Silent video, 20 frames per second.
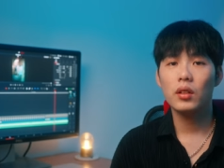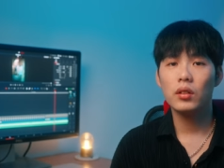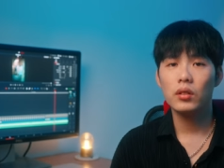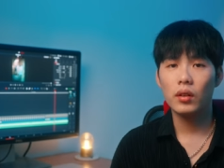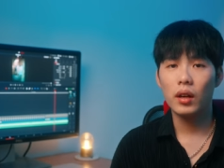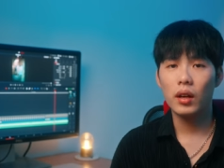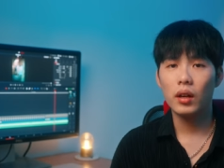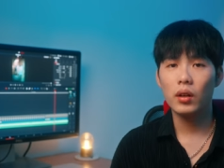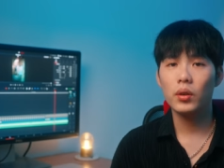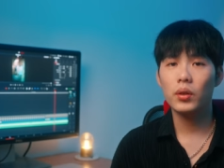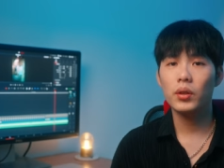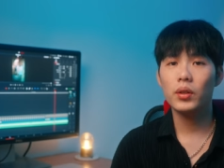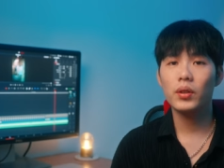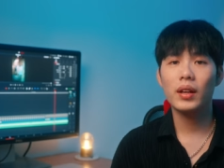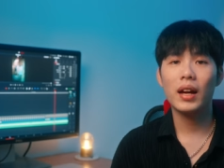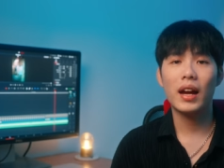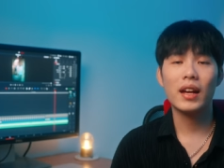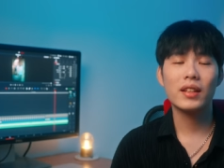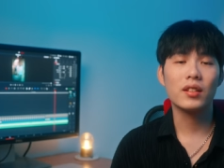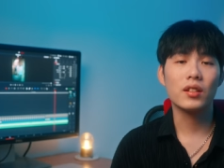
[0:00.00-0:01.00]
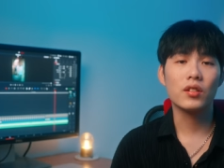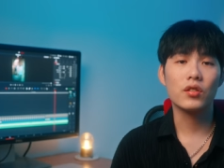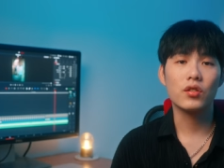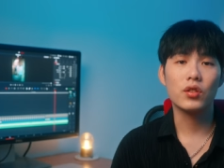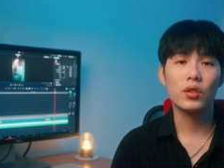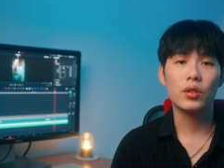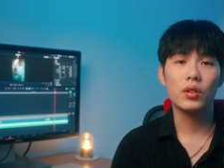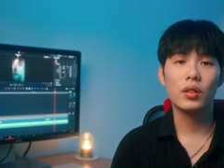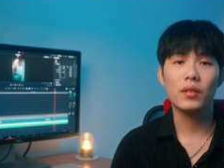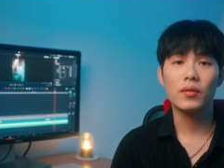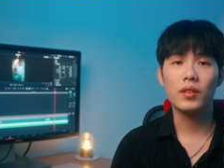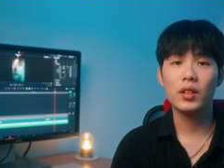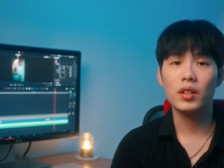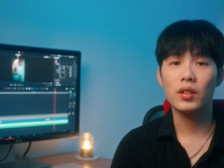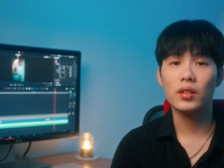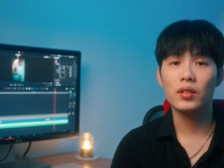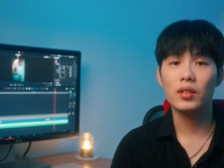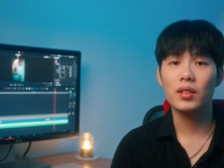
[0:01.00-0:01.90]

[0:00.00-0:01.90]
So I hope you guys enjoy the video